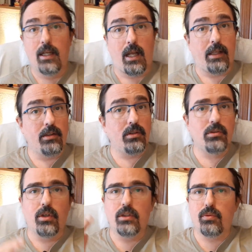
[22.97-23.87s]
I'm not
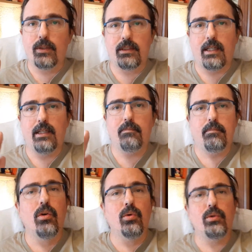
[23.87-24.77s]
going to enter in
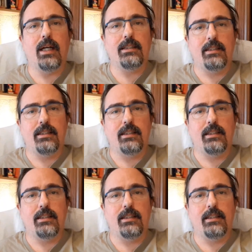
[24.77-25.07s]
who does